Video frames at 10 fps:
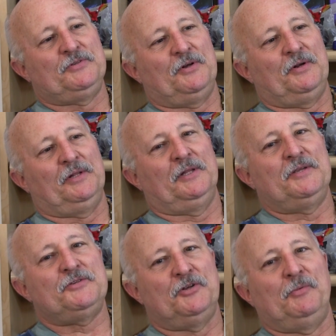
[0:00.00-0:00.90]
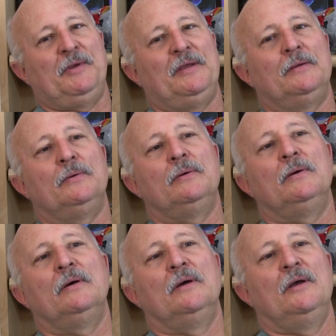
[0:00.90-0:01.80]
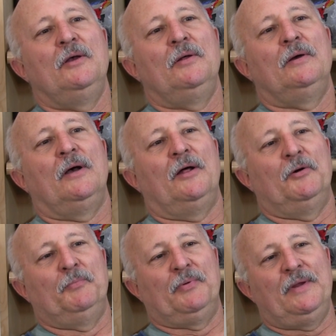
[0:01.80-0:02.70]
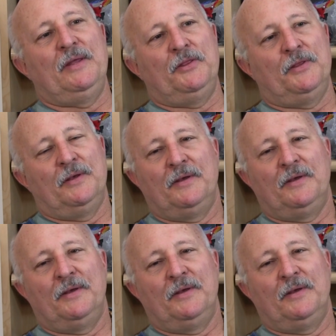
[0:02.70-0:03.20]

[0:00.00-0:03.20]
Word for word: and started to listen to me uh, breathe.